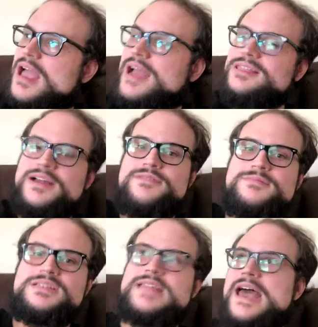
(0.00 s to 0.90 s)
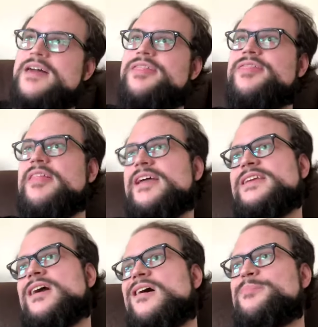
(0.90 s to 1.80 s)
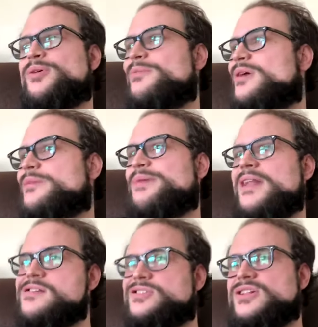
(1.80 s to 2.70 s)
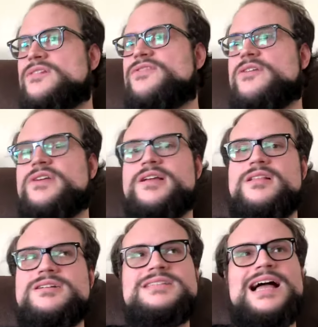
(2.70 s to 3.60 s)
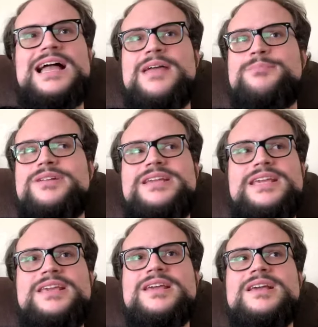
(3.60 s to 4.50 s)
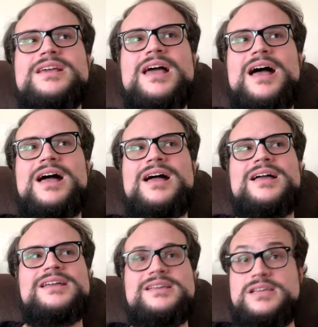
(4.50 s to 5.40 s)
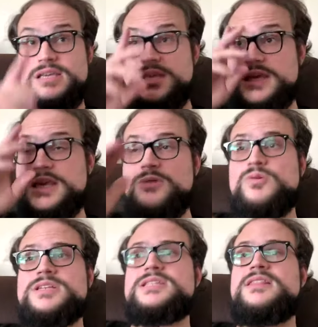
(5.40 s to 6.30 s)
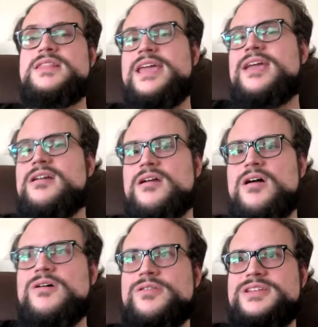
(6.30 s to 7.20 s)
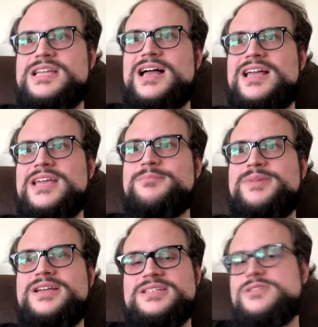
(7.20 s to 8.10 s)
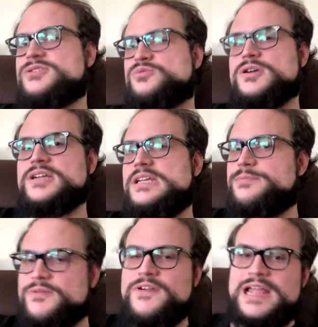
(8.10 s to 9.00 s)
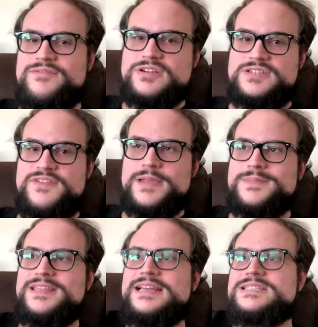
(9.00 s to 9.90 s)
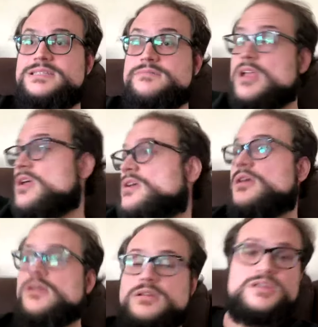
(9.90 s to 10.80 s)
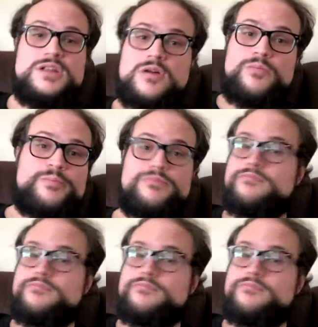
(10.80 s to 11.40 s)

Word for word: I love him to death. You know, I put him on a pedestal for a very long time, but he uh, he wasn't there all the time because he was working to provide for his family. That's you know